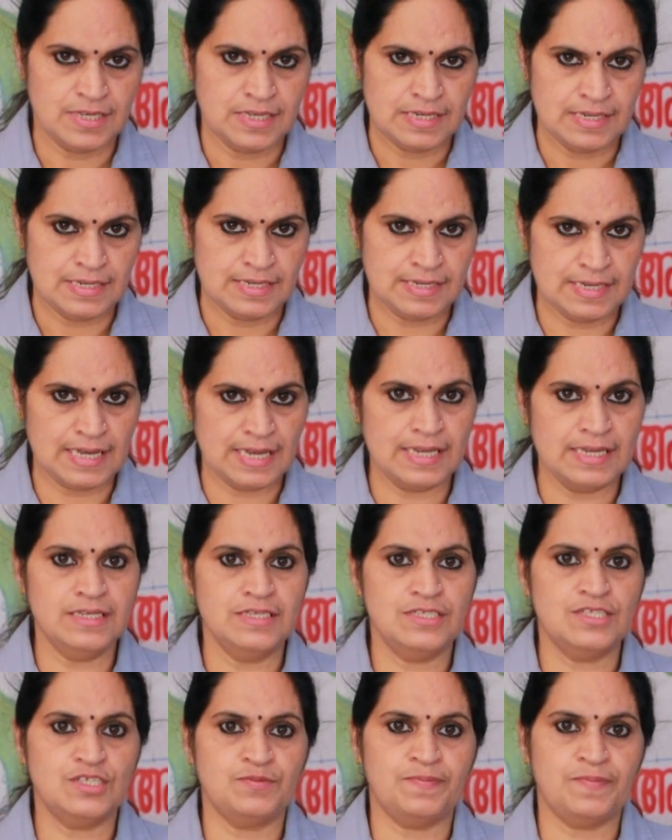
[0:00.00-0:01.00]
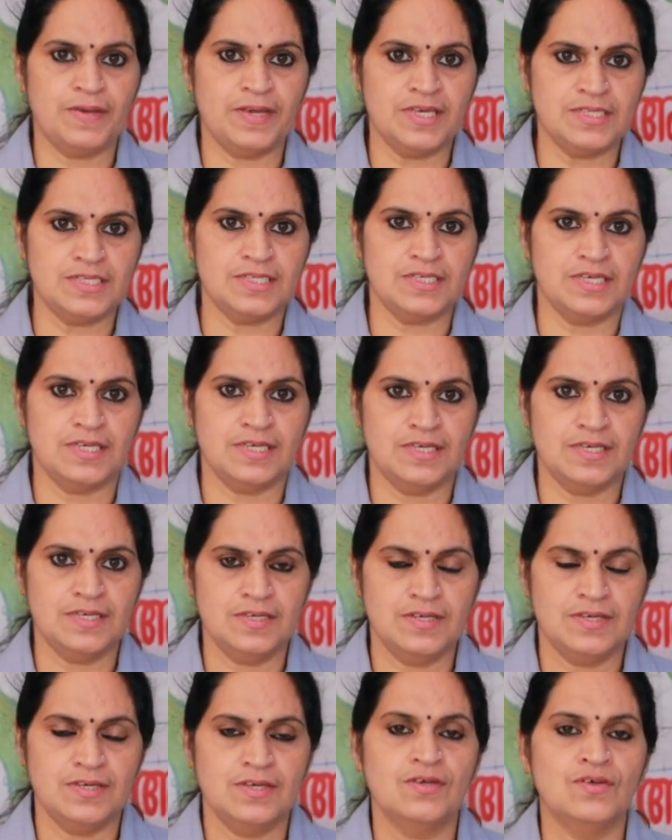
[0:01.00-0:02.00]
line spacing
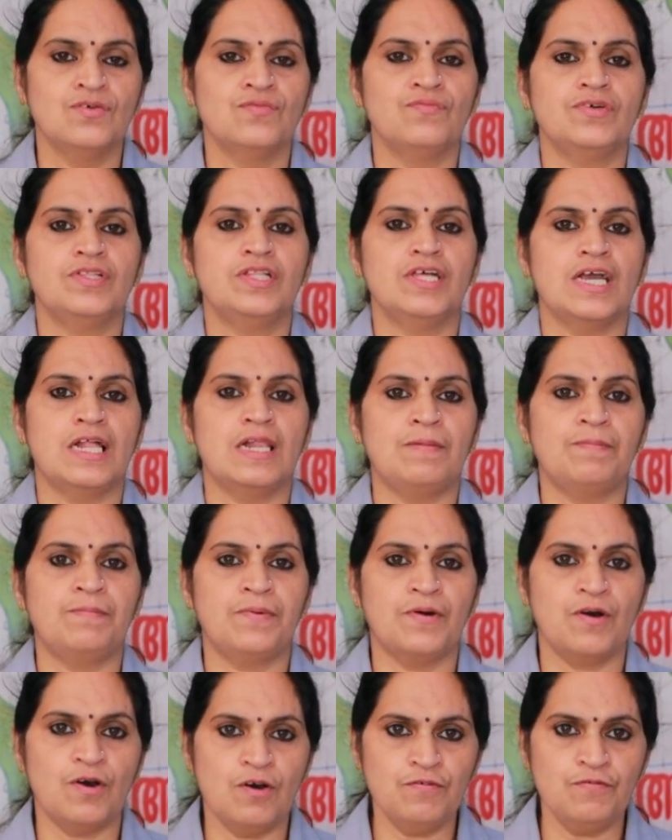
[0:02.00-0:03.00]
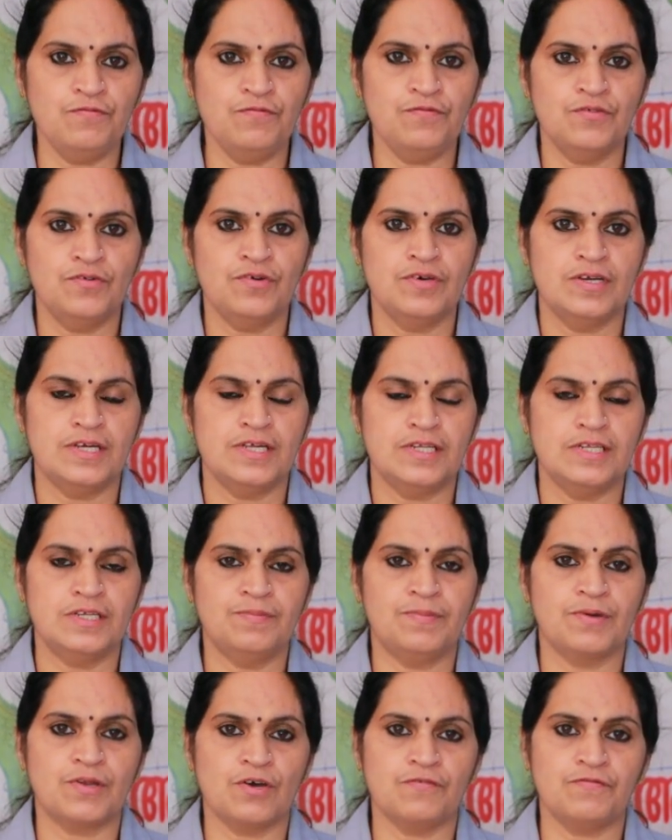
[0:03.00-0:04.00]
with the help of
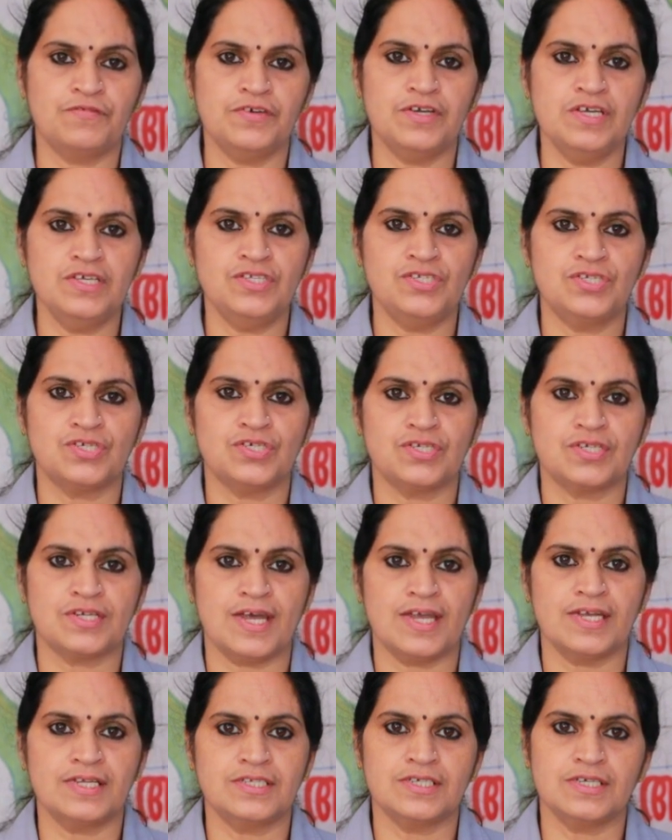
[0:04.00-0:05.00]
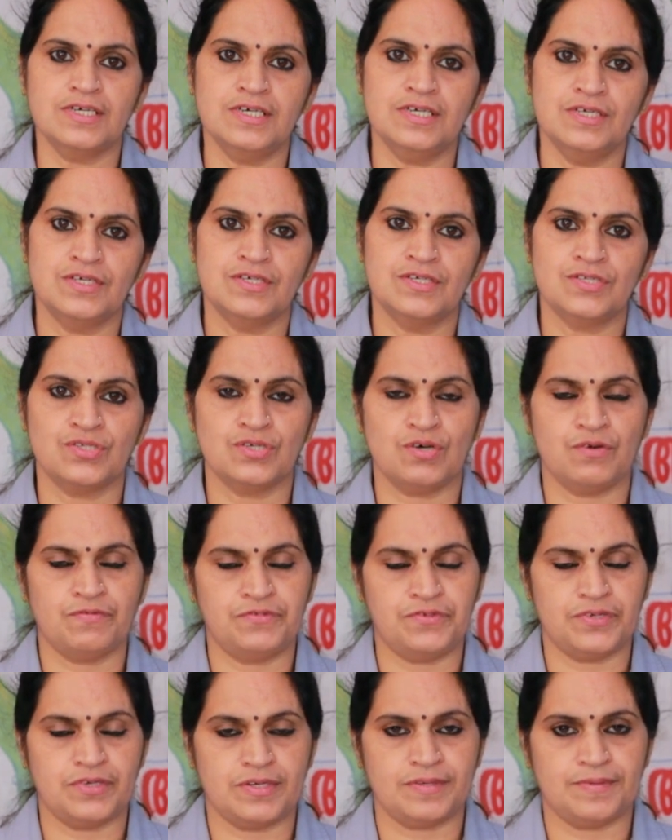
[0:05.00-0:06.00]
LibreOffice Writer
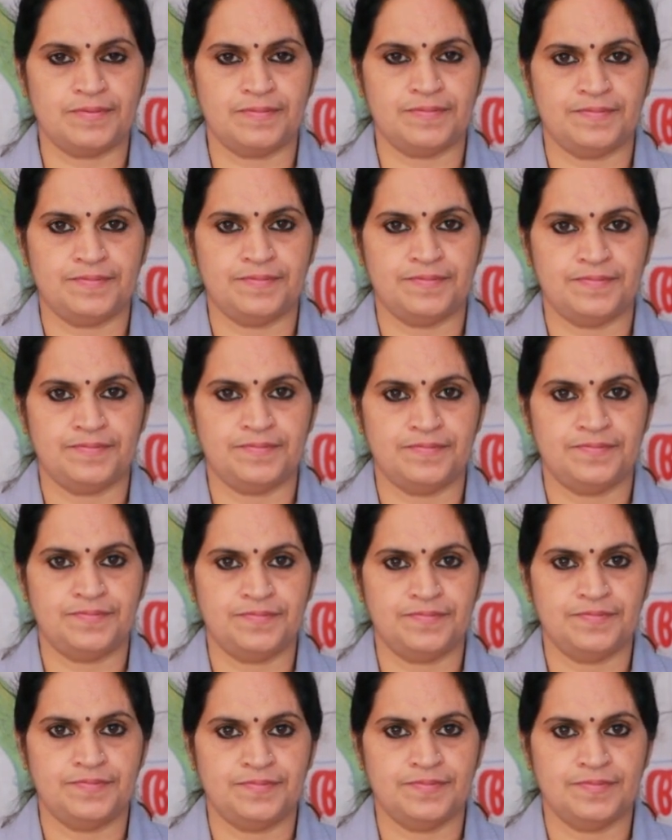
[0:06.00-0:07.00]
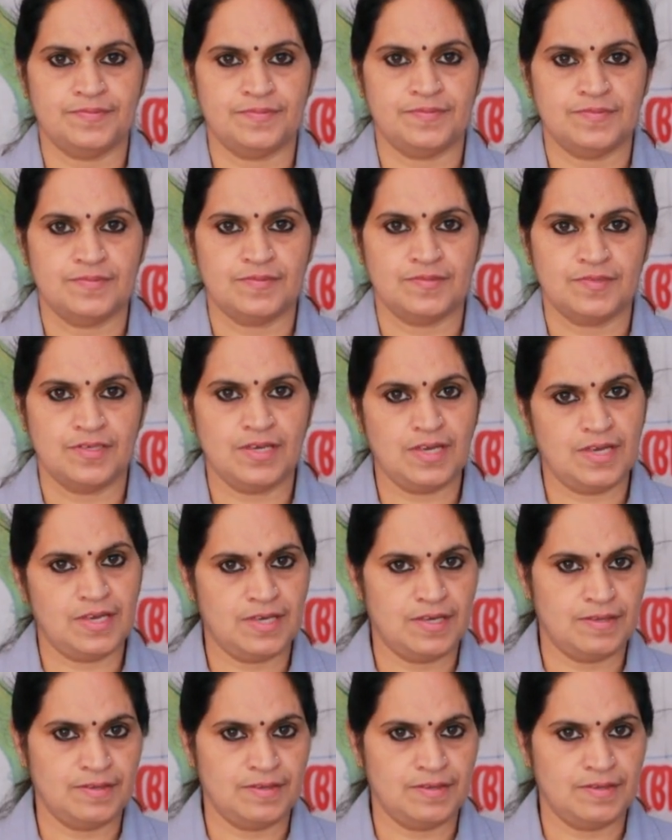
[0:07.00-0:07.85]
software? Okay.